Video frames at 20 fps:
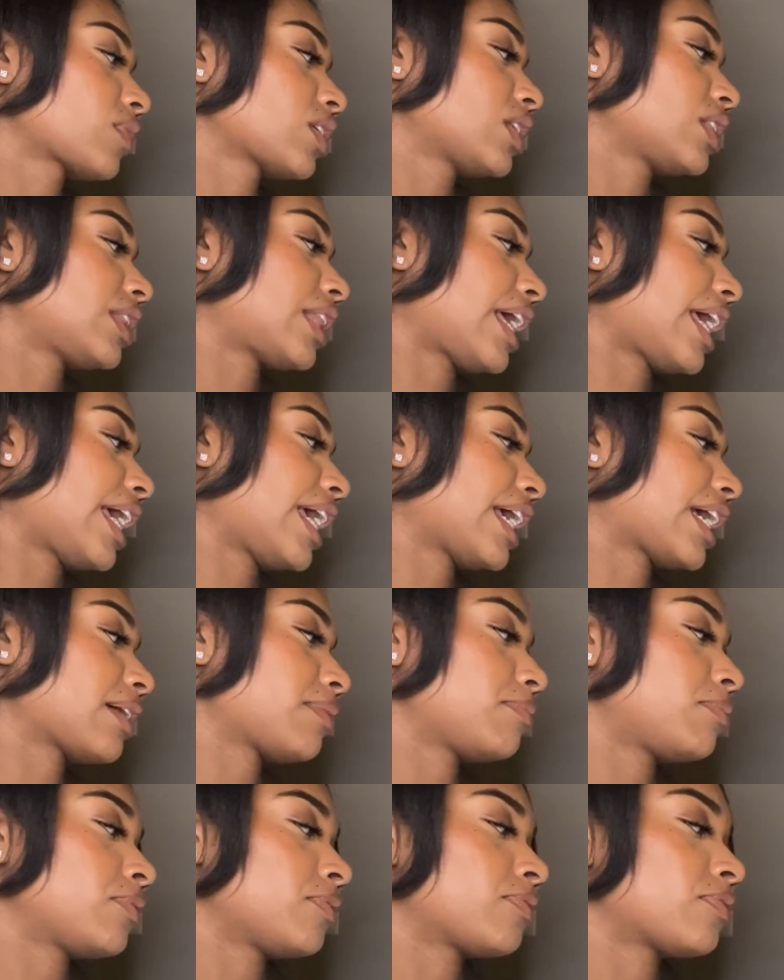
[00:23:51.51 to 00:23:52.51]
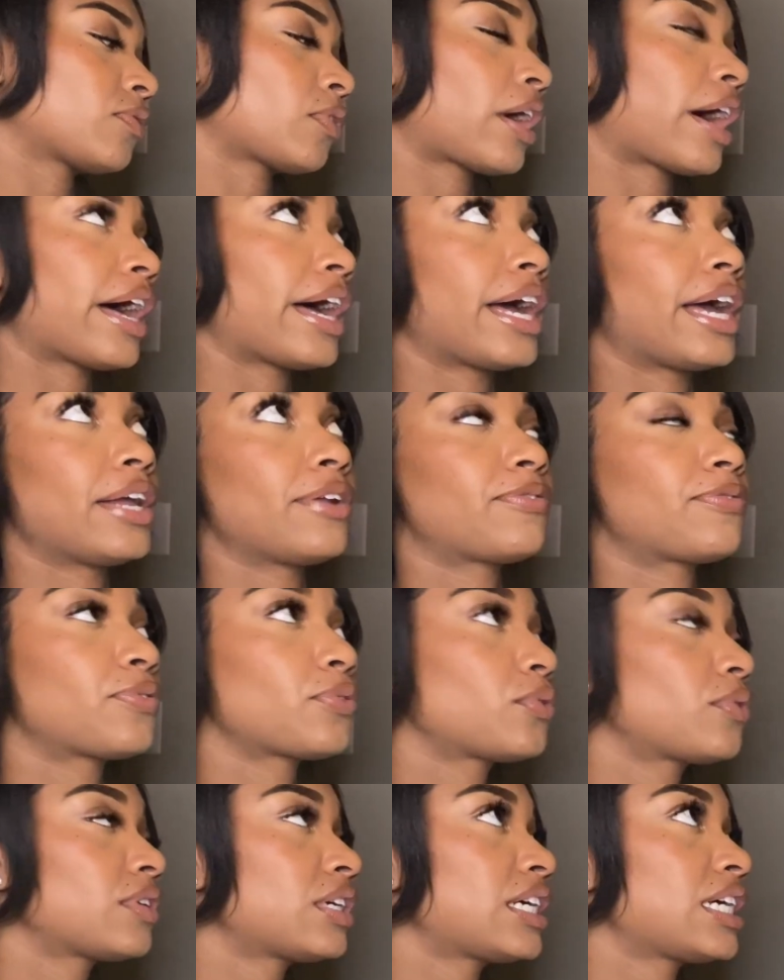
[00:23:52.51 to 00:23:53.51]
They can provide
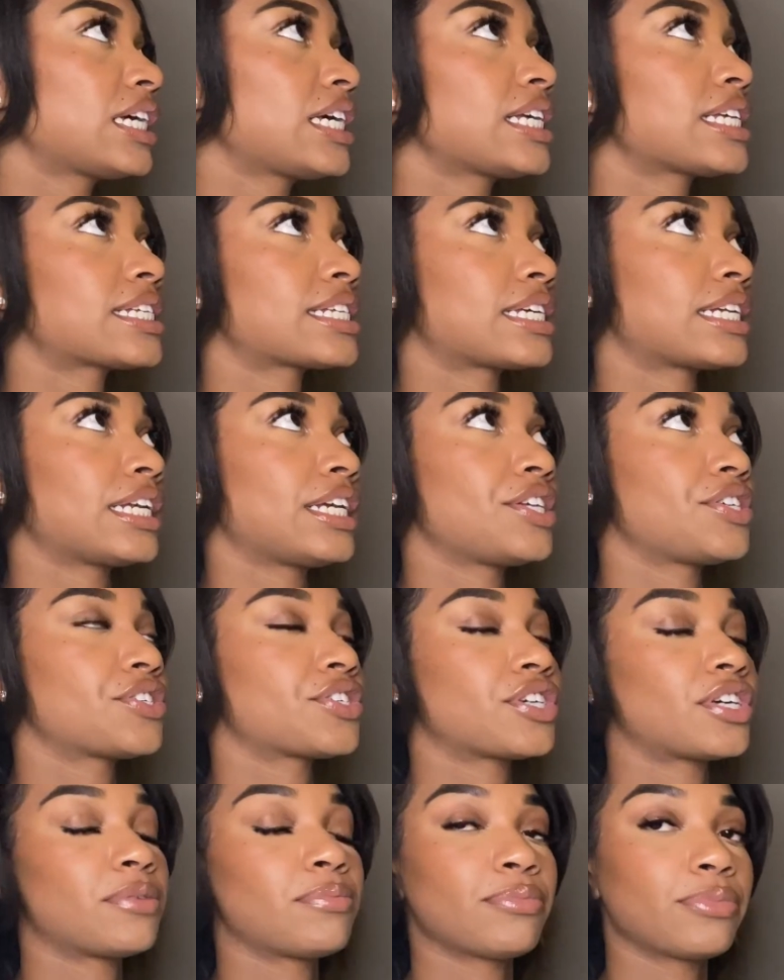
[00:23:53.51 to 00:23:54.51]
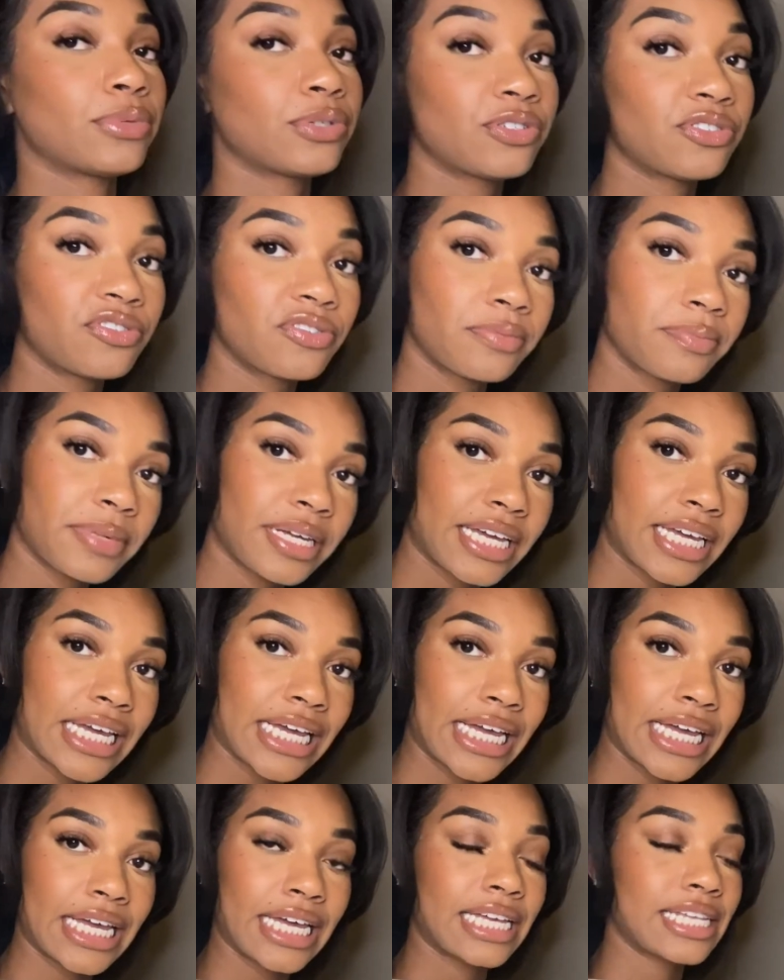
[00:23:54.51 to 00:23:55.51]
fullness and easier
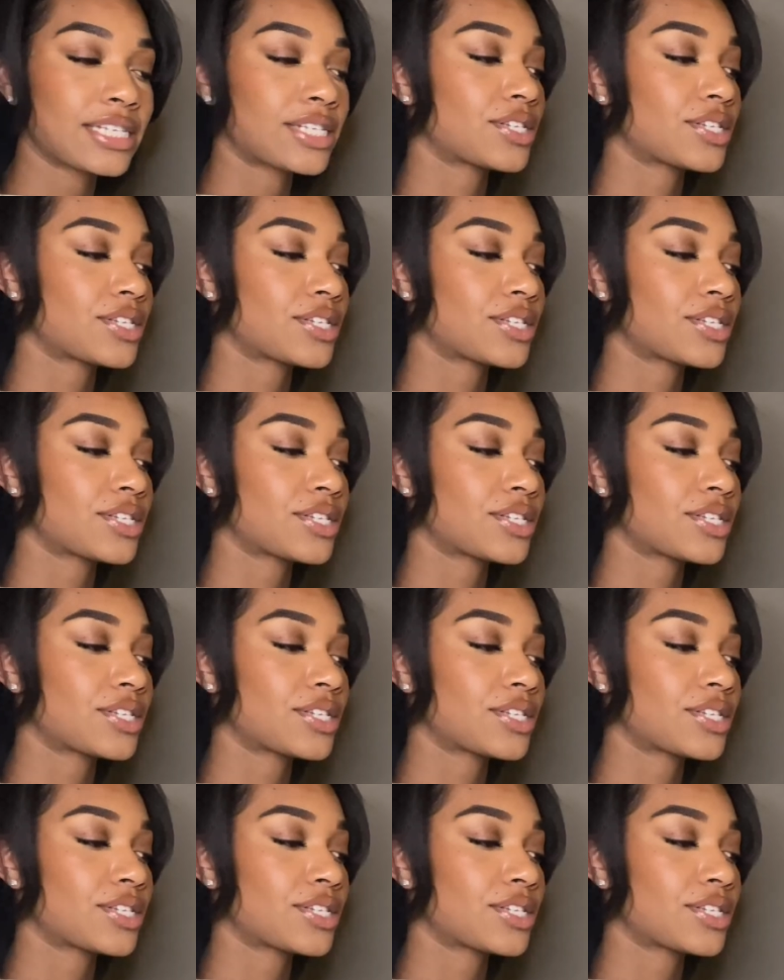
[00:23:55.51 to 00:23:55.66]
movement.